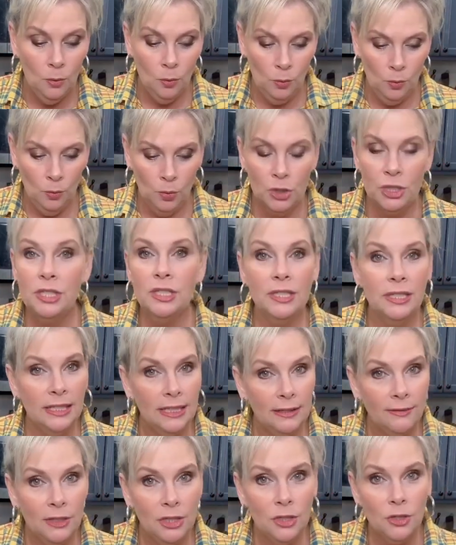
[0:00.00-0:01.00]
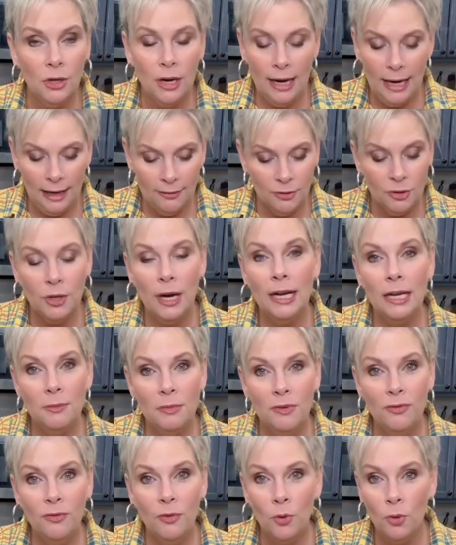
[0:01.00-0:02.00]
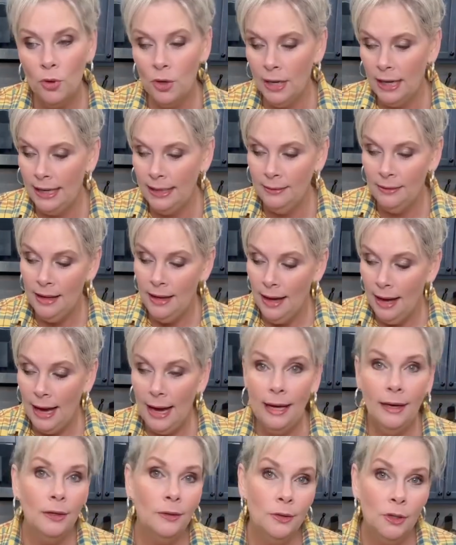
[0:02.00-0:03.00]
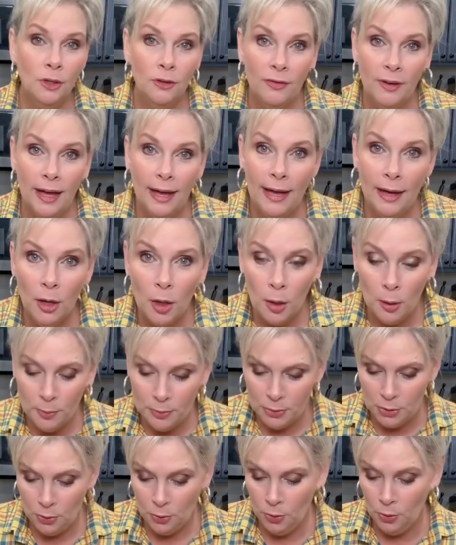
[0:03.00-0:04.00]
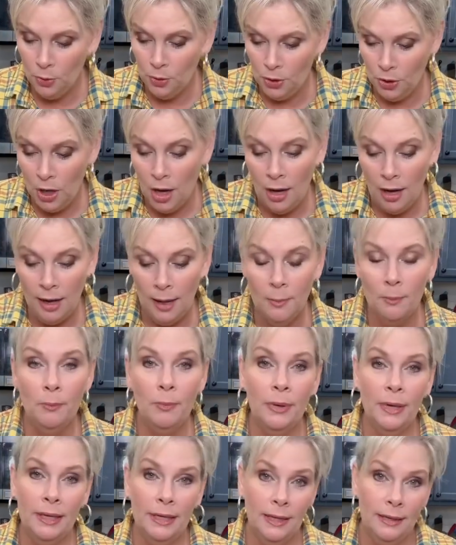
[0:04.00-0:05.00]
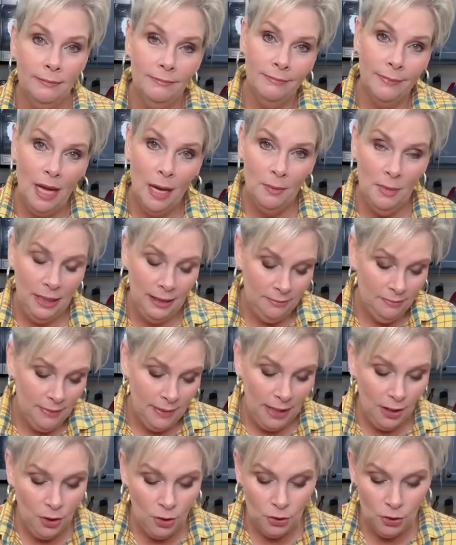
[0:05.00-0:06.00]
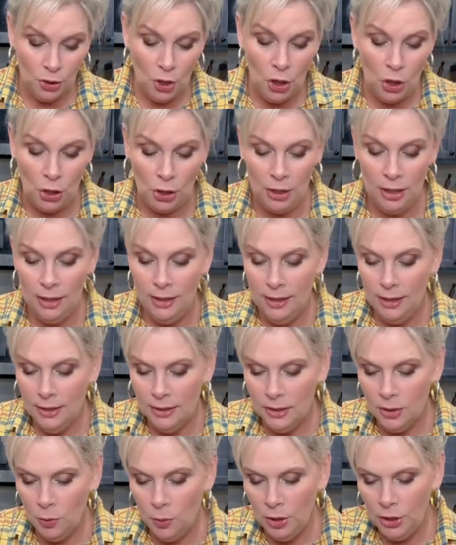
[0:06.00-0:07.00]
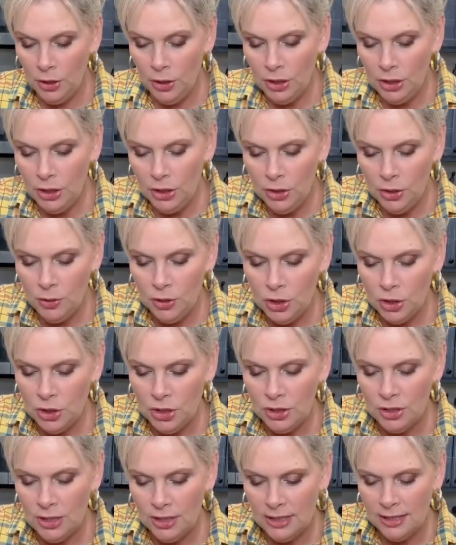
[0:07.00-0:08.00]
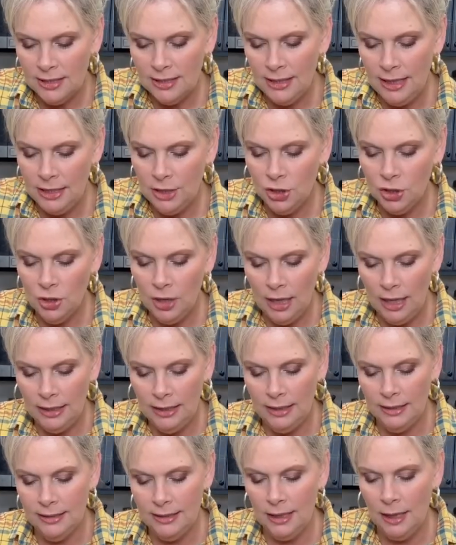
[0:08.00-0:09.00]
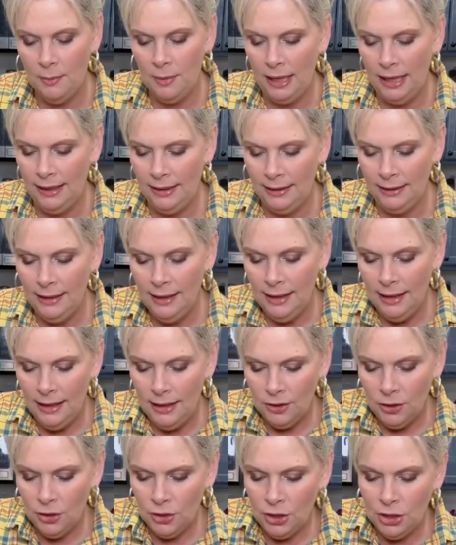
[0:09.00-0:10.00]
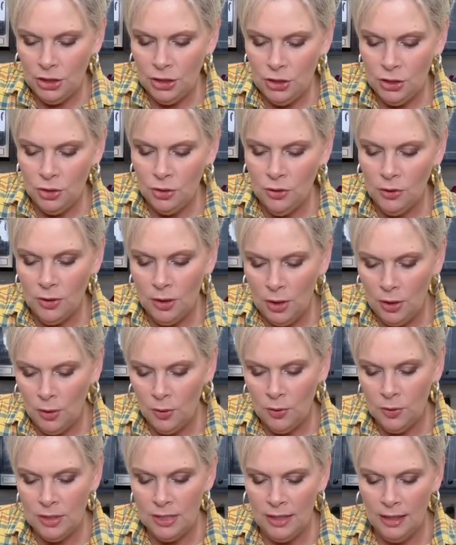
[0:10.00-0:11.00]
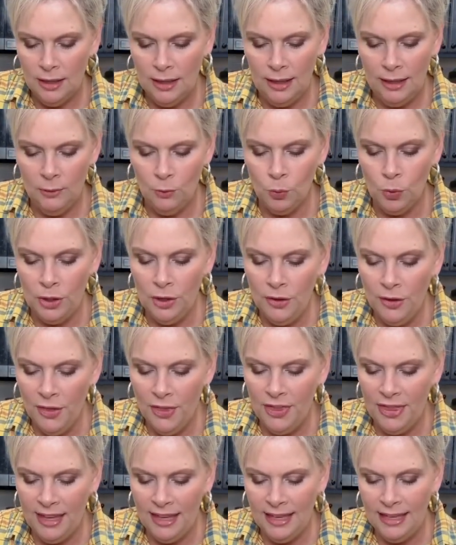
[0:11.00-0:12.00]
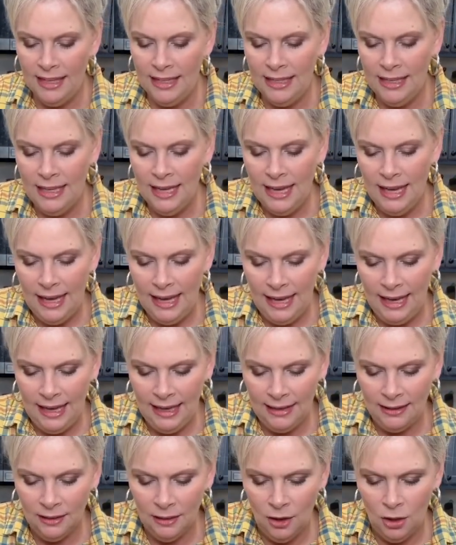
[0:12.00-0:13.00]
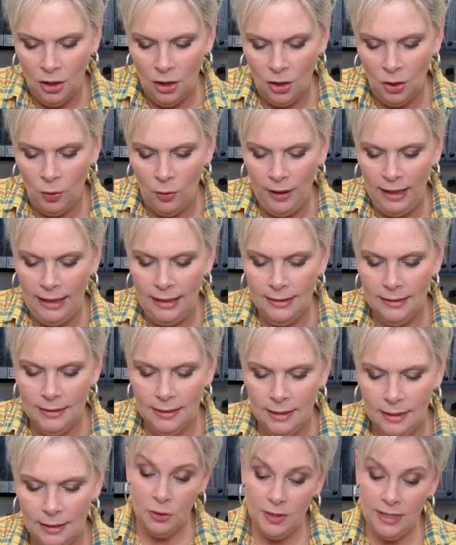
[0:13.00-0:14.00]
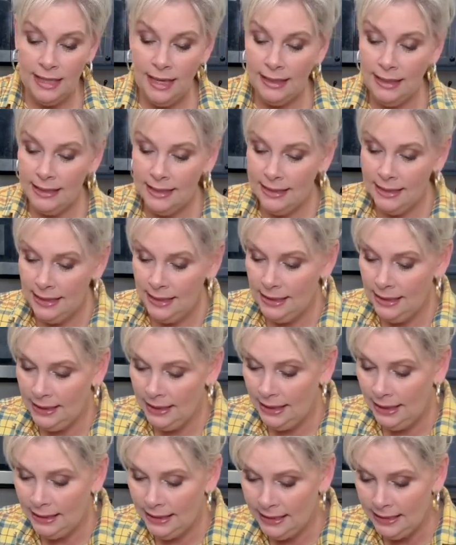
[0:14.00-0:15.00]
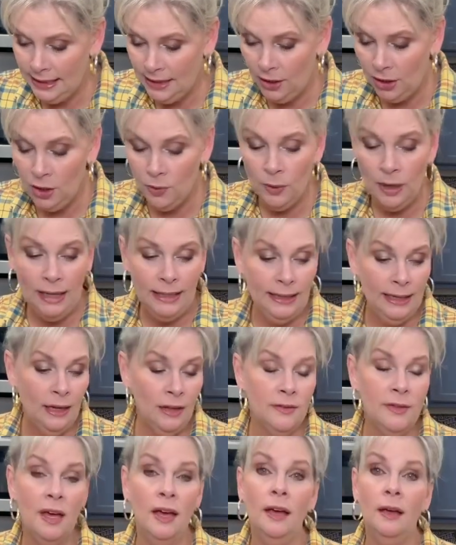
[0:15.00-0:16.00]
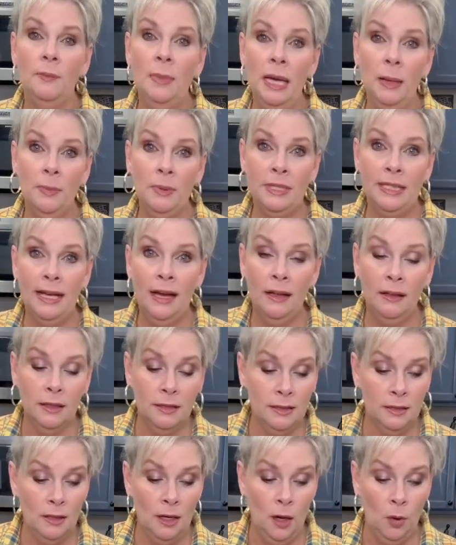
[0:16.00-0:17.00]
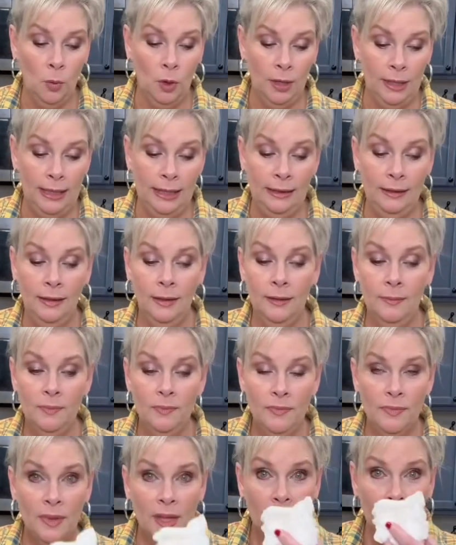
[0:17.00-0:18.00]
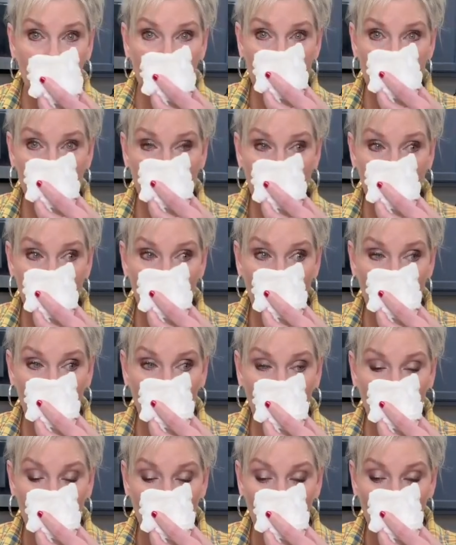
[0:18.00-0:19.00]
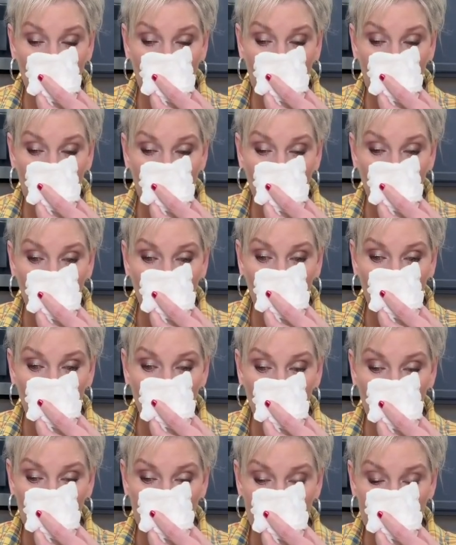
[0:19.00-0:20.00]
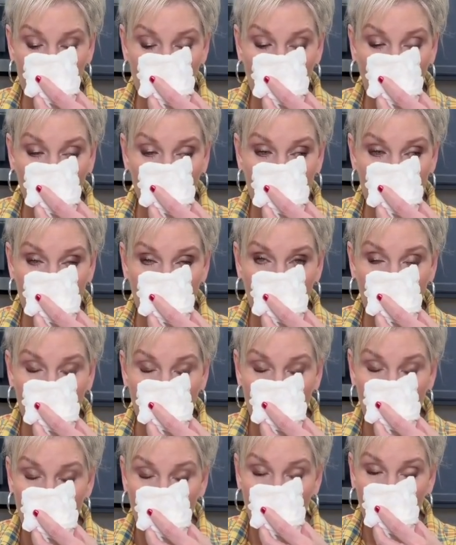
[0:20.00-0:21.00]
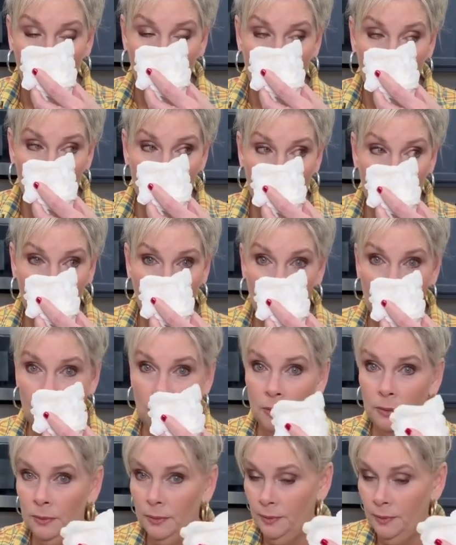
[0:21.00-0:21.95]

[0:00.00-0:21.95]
We're just gonna give it a try. I've tried it before and I don't know if it helped or not, but I mean, it couldn't hurt. So what you're gonna do is you're just gonna slice your onions up, and you're gonna do those real thin and long ways. 2 seconds in, and I can tell you right now that paper towel is not working, unless maybe I hold it right here where it stops it. But I'm telling you,